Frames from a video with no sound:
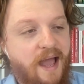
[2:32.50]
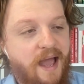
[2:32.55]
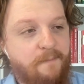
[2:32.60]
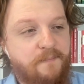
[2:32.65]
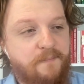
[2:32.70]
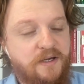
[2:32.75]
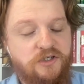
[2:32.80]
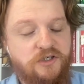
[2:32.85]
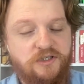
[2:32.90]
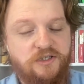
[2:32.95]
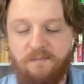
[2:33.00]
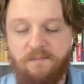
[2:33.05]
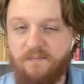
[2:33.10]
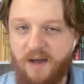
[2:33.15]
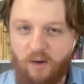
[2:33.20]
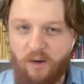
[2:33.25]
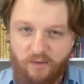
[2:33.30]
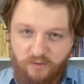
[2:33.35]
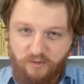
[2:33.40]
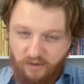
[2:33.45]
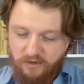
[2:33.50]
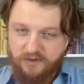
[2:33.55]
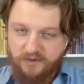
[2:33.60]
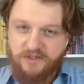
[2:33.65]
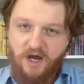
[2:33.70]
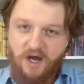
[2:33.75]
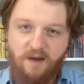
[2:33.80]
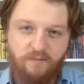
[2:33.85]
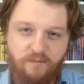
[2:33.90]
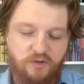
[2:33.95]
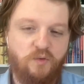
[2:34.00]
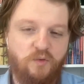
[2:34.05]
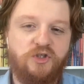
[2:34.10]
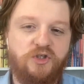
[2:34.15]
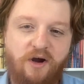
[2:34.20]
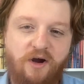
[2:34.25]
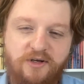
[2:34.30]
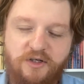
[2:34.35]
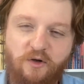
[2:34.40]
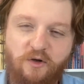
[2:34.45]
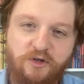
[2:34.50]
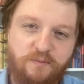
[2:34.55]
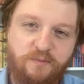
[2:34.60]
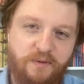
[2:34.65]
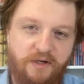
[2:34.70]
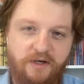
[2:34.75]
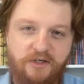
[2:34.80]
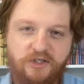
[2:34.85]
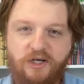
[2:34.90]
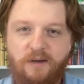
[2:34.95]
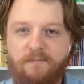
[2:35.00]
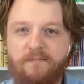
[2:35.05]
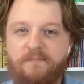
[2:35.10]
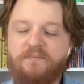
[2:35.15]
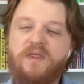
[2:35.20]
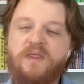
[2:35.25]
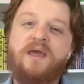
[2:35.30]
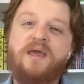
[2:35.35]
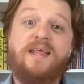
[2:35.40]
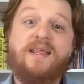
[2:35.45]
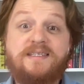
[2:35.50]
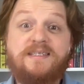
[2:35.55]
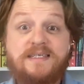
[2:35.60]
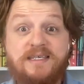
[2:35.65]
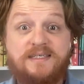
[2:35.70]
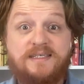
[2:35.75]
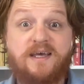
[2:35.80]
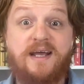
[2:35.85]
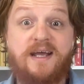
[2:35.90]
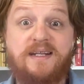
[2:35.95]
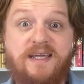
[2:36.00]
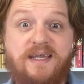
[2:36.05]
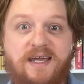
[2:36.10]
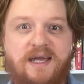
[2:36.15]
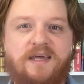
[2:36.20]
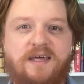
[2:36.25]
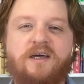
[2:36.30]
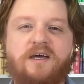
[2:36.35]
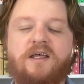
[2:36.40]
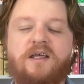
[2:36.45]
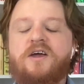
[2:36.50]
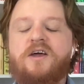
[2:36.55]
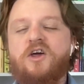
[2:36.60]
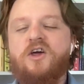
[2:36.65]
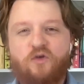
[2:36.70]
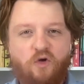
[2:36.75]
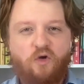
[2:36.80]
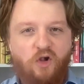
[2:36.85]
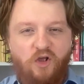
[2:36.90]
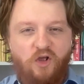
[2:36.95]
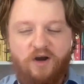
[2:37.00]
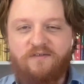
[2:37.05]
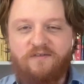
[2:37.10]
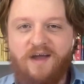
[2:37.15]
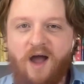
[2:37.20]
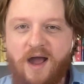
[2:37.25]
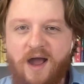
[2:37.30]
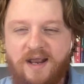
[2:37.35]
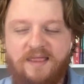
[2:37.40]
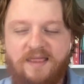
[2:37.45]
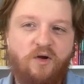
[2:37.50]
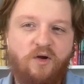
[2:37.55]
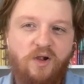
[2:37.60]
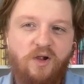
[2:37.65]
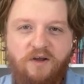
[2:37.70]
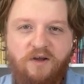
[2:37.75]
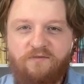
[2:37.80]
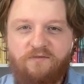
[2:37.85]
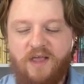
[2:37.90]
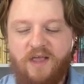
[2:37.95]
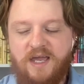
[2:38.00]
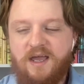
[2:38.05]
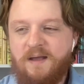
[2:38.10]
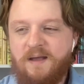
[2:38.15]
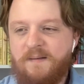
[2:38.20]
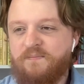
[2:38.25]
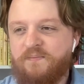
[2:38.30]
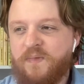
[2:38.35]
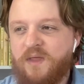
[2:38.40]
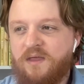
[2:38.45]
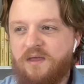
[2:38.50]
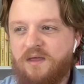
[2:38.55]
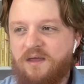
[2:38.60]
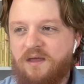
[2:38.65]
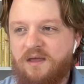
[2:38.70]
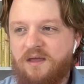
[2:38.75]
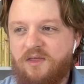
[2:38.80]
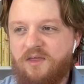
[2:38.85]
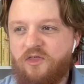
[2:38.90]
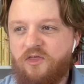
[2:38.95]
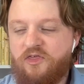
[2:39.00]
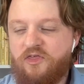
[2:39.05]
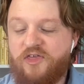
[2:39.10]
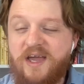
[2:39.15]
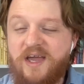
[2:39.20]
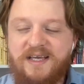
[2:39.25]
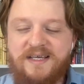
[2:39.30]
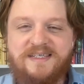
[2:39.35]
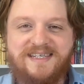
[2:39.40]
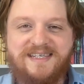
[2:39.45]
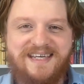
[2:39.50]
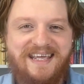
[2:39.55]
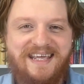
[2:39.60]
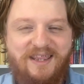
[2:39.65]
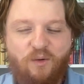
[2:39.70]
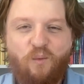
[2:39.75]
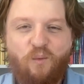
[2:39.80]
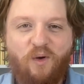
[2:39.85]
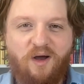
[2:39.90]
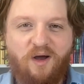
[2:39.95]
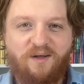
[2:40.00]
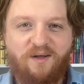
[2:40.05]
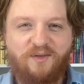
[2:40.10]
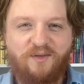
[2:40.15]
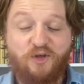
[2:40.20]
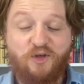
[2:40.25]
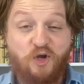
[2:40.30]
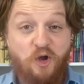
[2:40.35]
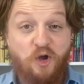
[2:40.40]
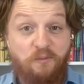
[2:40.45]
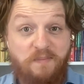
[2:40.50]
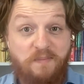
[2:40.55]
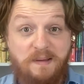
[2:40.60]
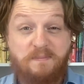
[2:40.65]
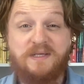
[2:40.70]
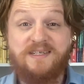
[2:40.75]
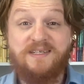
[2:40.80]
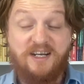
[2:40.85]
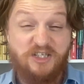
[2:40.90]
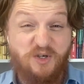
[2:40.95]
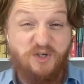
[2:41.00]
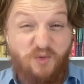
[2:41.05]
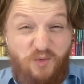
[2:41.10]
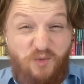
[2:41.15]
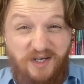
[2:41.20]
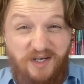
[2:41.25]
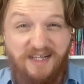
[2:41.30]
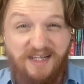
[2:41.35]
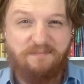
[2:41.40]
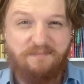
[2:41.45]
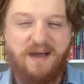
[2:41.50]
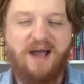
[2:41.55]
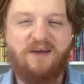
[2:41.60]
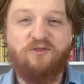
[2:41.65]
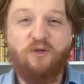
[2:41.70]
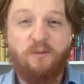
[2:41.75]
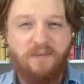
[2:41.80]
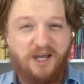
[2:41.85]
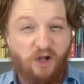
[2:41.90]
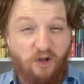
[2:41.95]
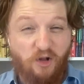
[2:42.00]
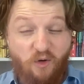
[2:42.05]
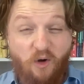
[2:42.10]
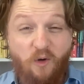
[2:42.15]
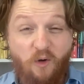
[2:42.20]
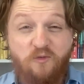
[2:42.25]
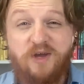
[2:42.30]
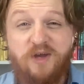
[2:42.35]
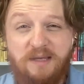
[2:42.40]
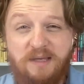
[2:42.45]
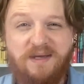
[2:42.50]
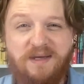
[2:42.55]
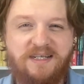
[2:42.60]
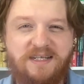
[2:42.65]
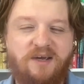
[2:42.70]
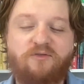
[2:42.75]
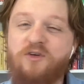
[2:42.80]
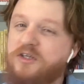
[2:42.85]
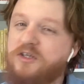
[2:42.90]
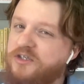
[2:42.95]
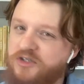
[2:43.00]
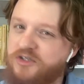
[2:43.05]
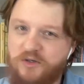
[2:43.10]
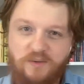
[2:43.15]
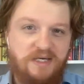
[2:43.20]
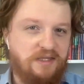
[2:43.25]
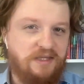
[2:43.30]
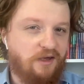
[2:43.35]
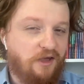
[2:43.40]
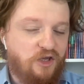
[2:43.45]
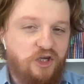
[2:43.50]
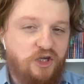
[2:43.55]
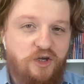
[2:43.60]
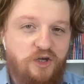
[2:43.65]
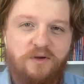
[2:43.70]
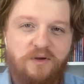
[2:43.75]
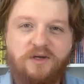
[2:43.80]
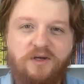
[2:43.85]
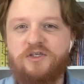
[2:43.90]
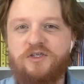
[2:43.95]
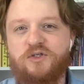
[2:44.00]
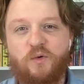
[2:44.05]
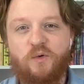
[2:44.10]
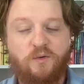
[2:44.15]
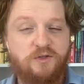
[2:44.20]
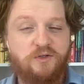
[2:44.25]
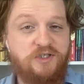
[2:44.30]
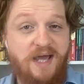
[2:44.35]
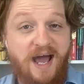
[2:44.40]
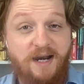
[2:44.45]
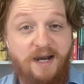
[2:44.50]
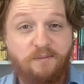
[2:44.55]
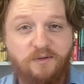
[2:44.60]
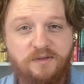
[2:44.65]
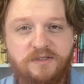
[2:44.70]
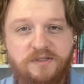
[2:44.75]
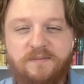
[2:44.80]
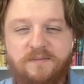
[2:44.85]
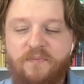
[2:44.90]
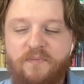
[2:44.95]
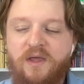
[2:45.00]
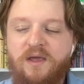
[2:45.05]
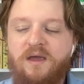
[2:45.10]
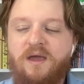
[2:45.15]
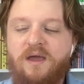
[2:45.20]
Ambitious Impact. At the time, it's called Charity Entrepreneurship. This is this idea that there are a lot of like things in the world that could be potentially really impactful and make a really big difference to either humans or to animals.